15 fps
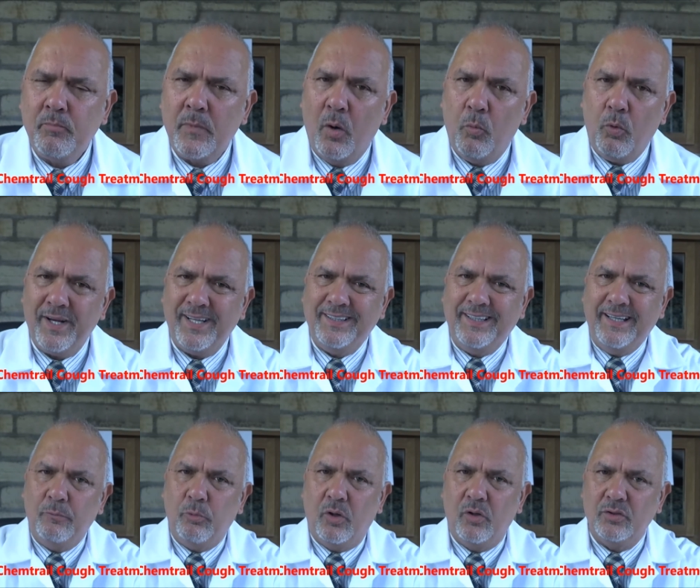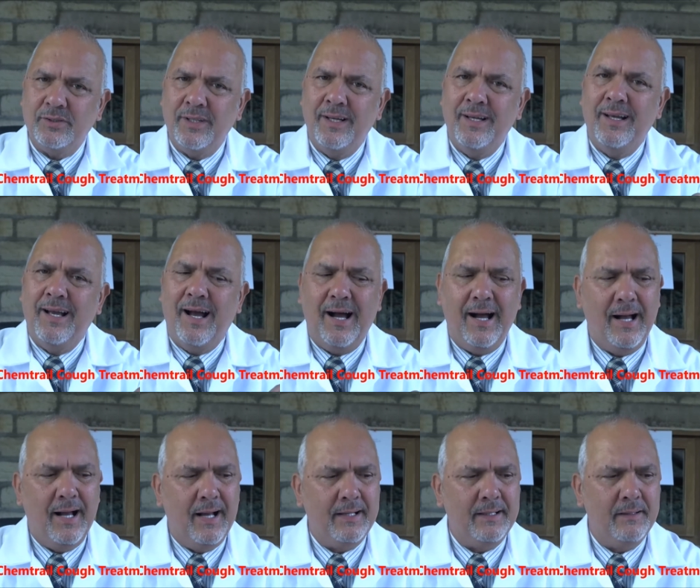and what I did was
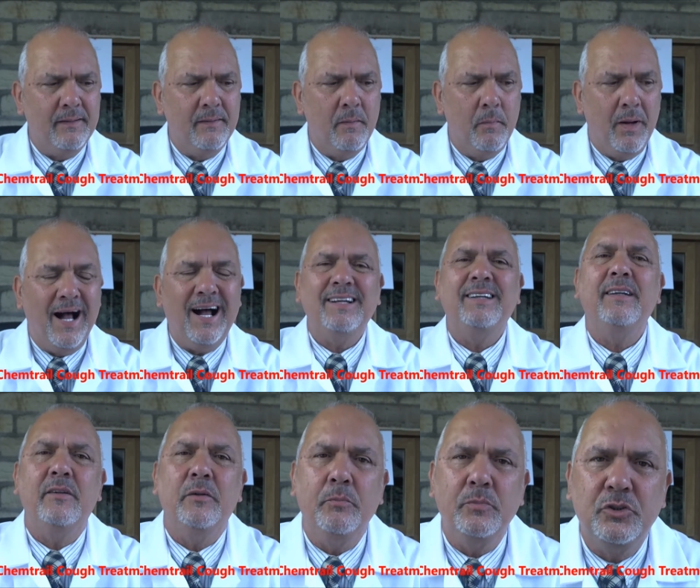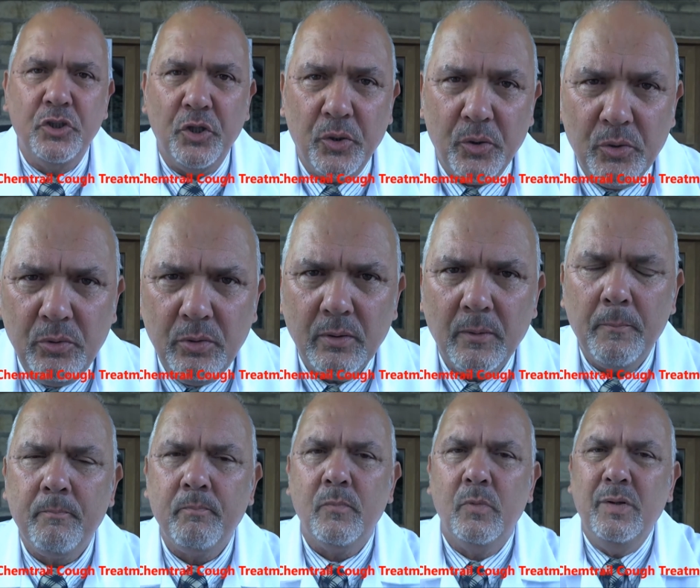I added them to,
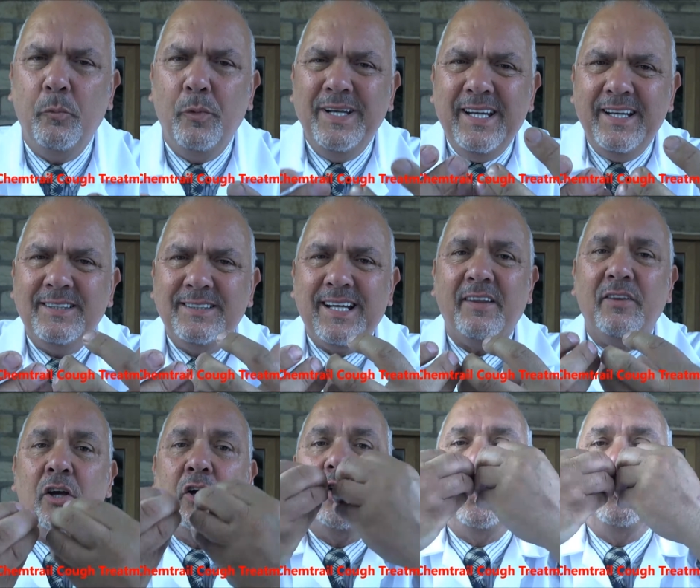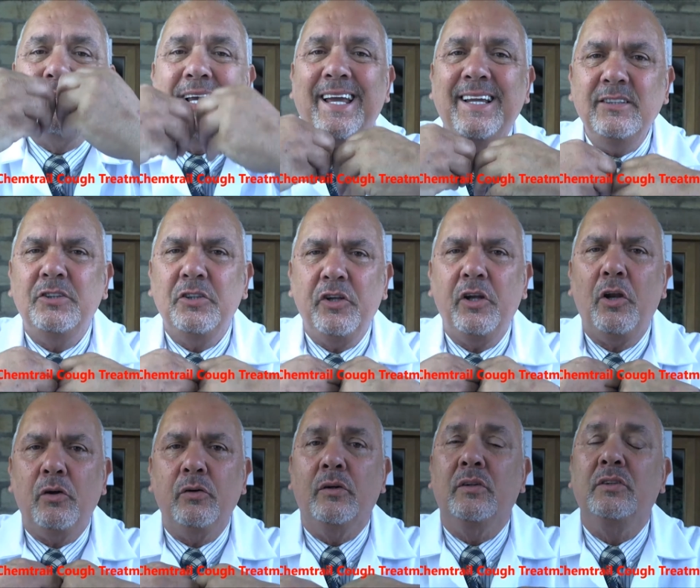we needed to get the herbs into the
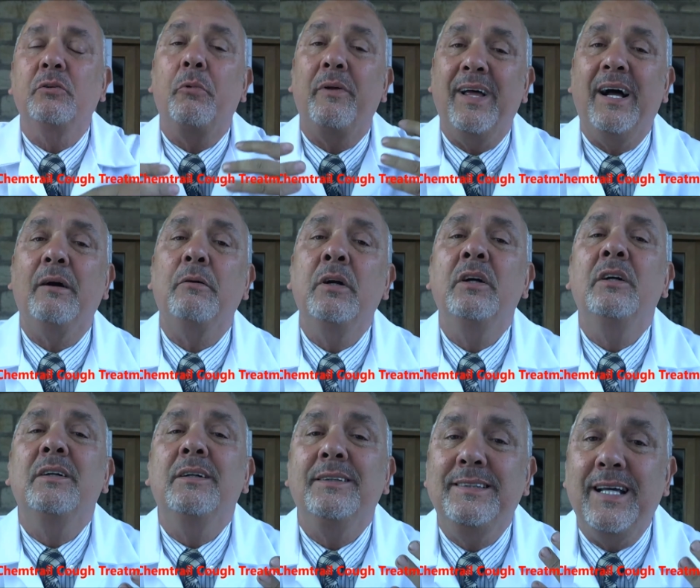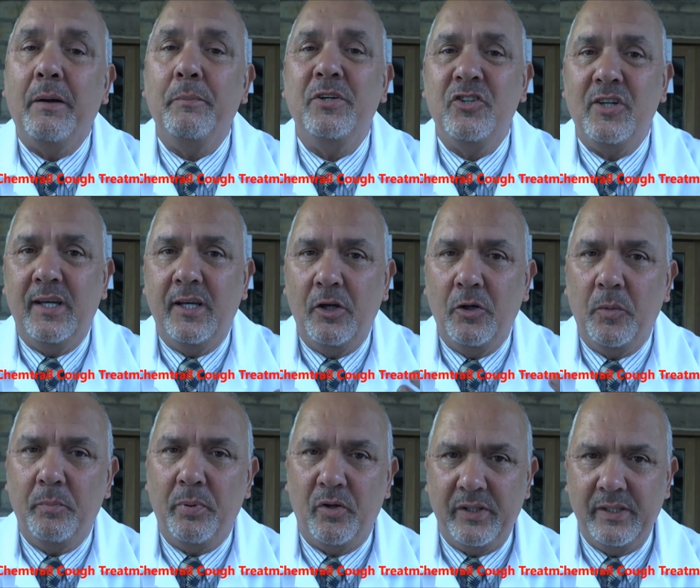lungs without damaging your
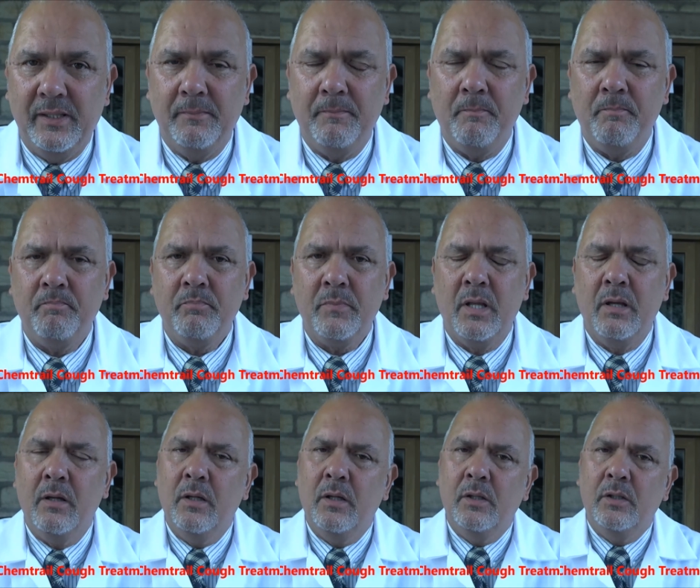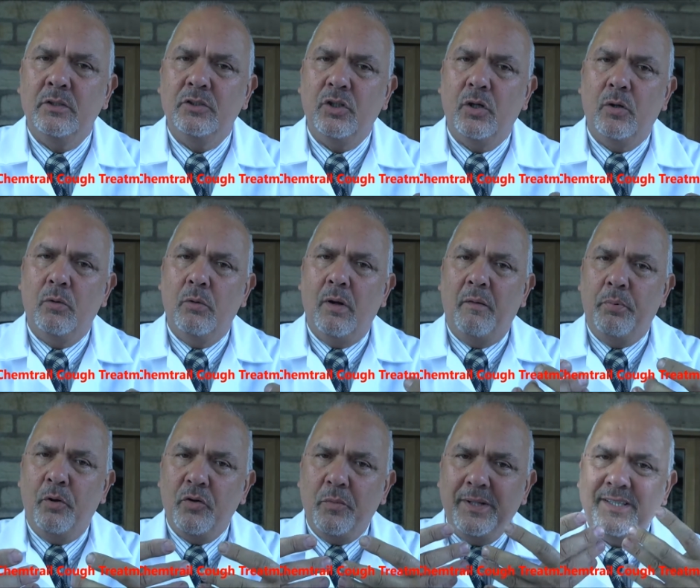body. So I
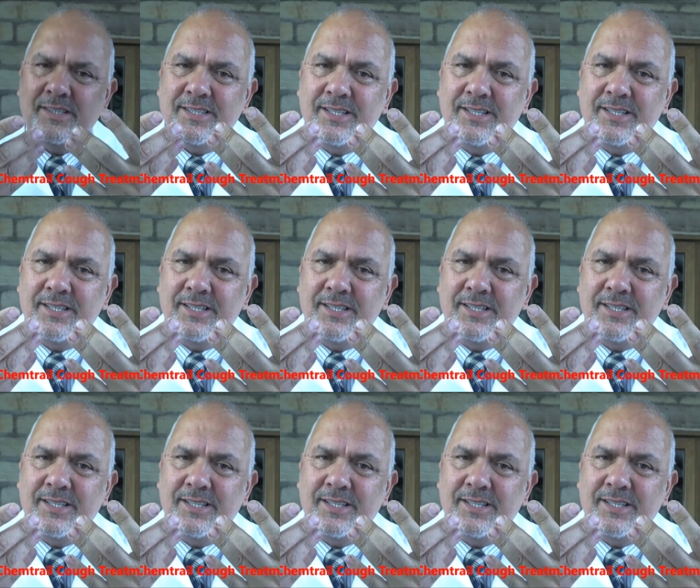put them in